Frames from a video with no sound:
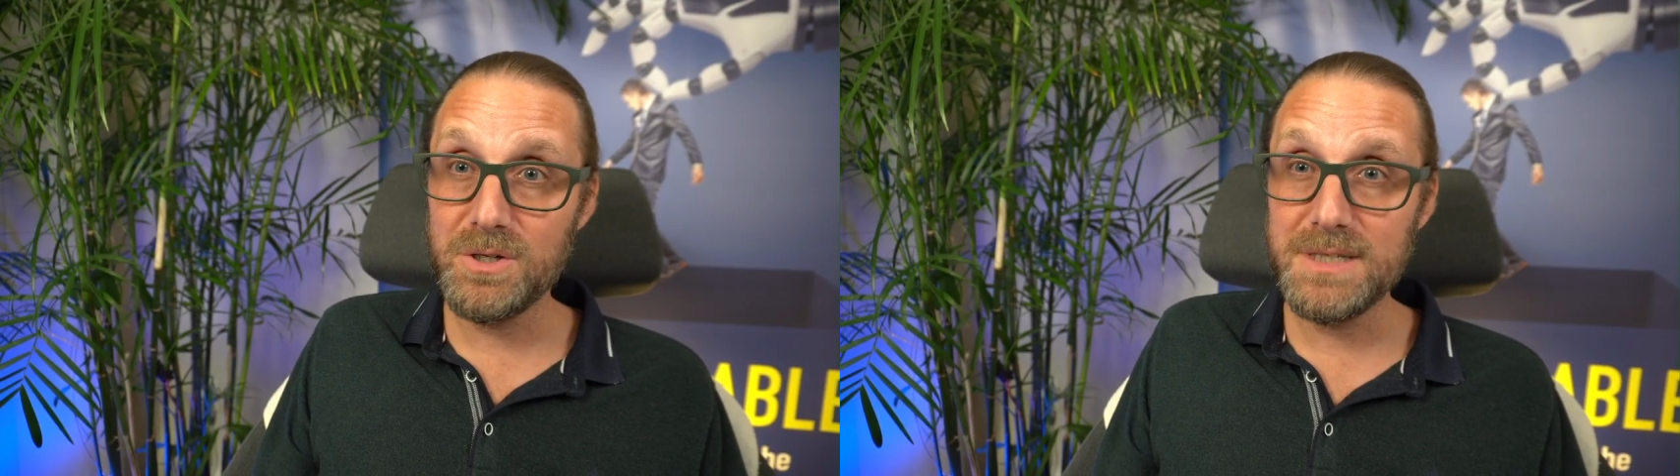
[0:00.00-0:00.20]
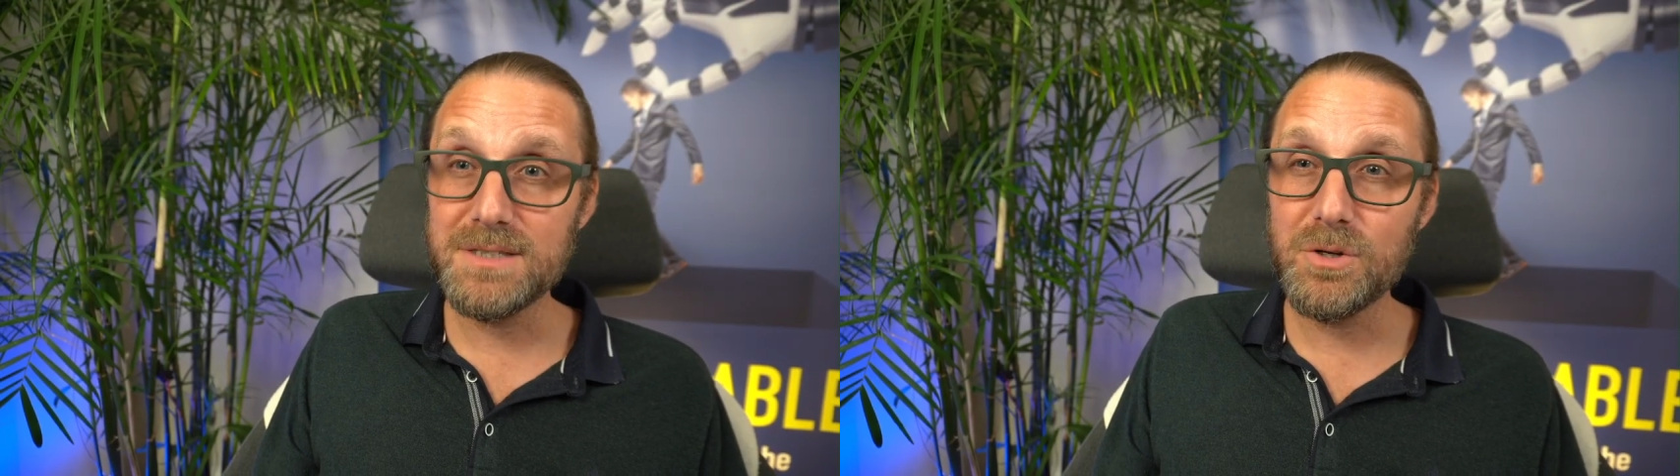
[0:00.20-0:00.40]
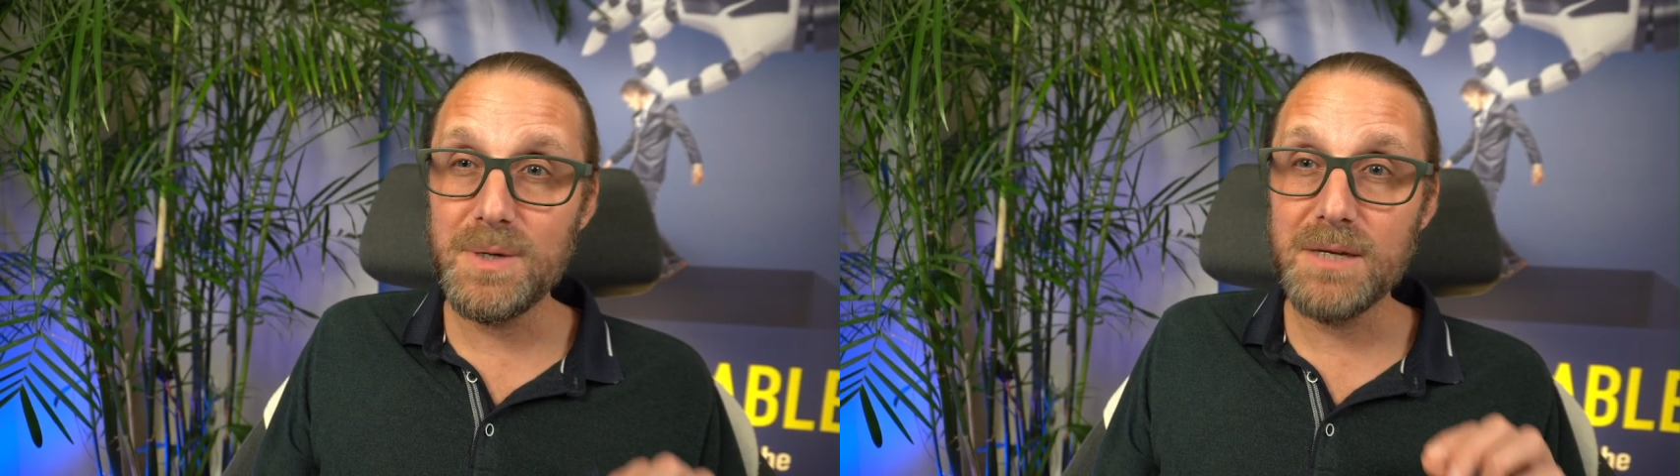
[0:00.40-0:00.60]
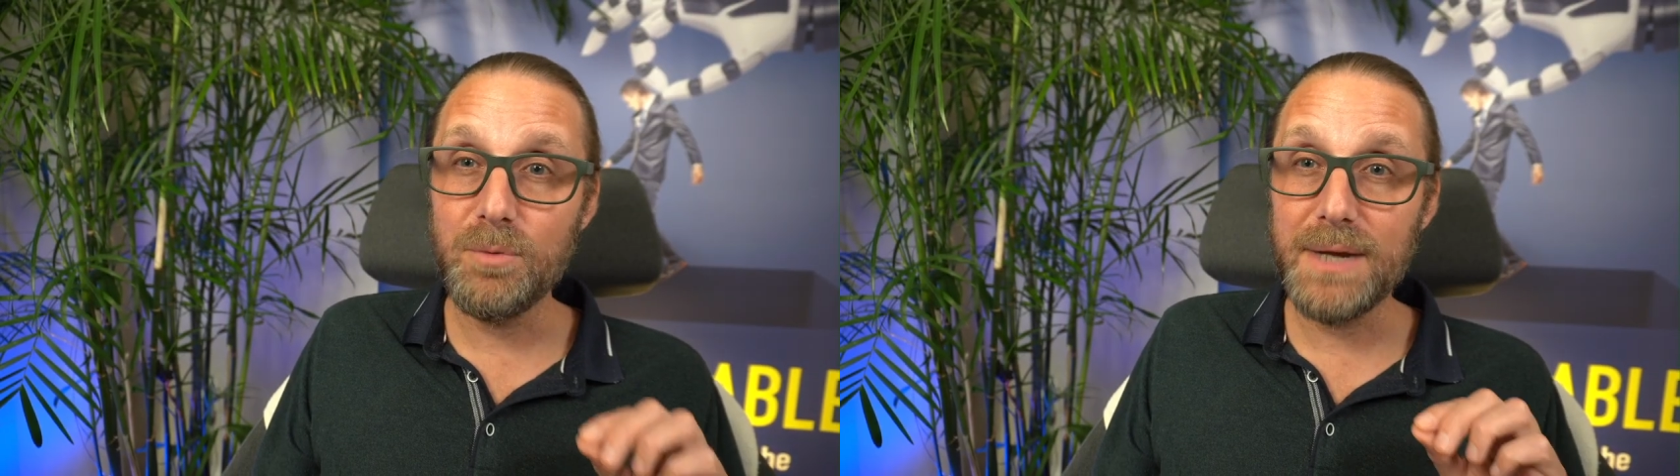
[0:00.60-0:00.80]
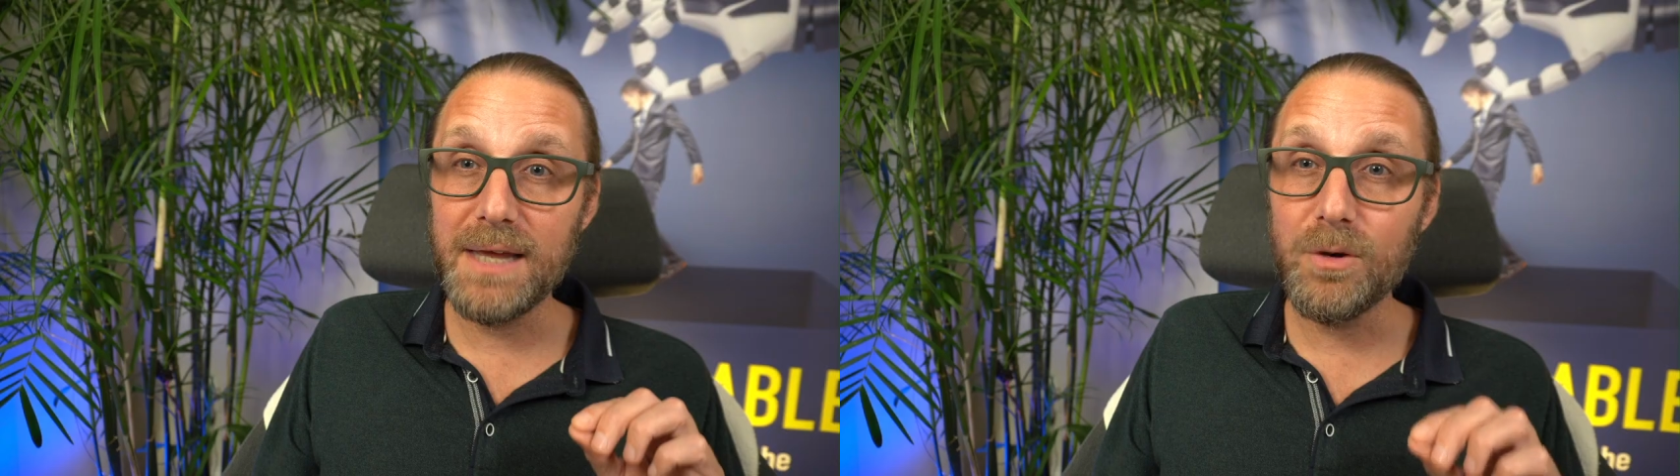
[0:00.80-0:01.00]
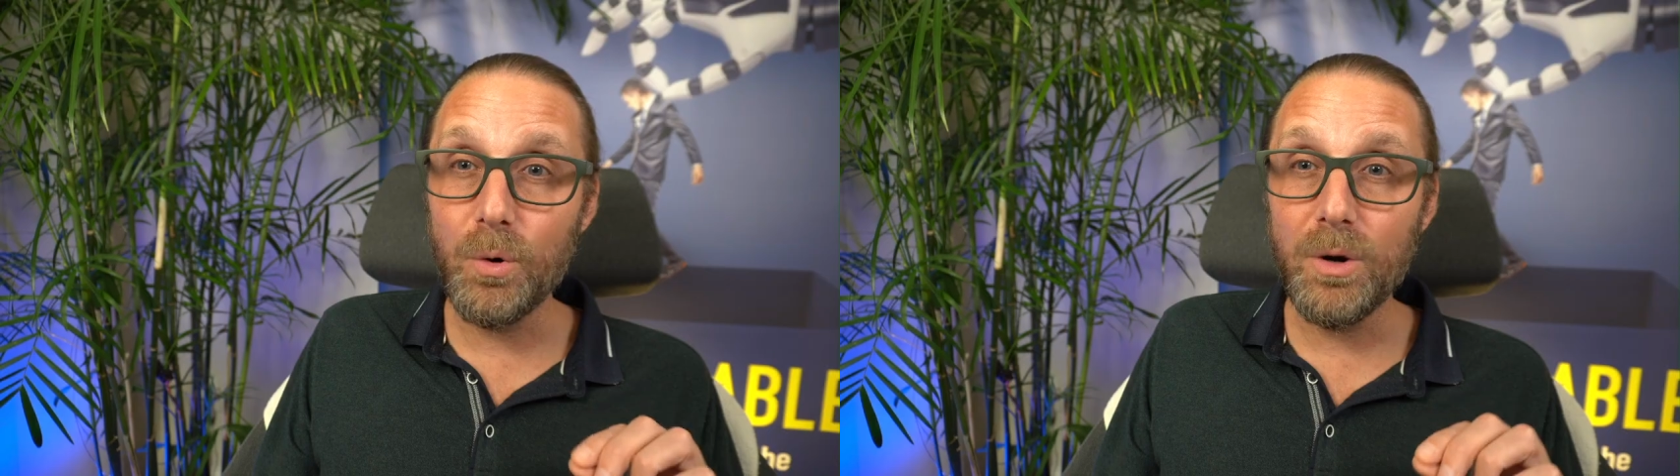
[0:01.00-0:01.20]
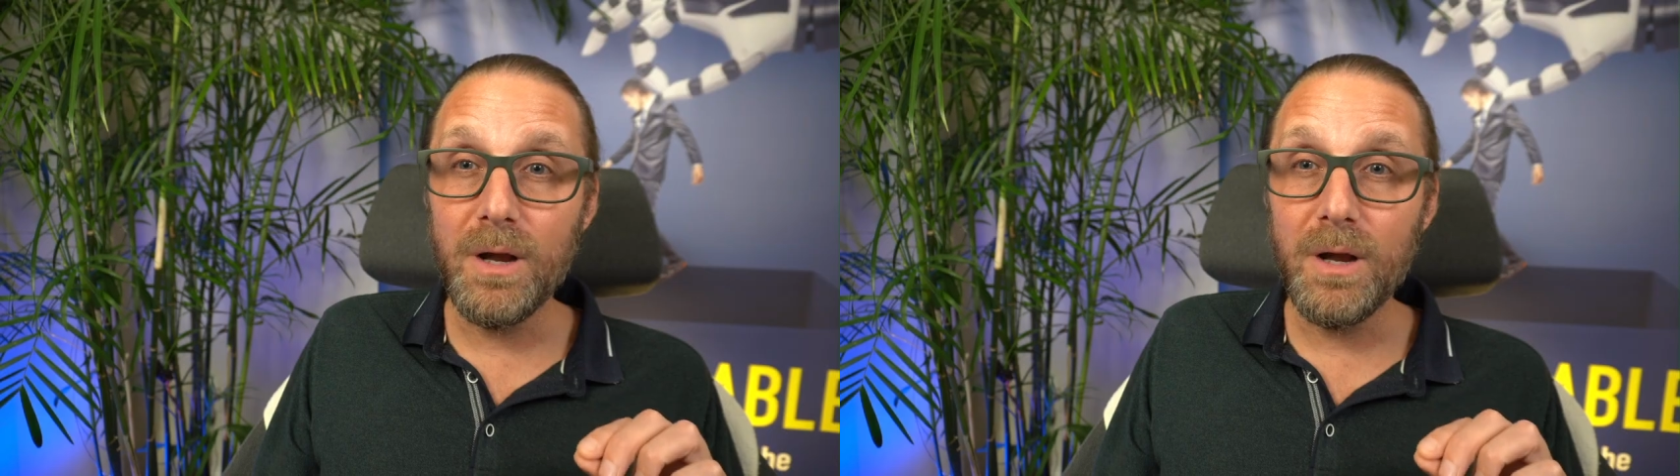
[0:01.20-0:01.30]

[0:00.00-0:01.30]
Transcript: is creating what I call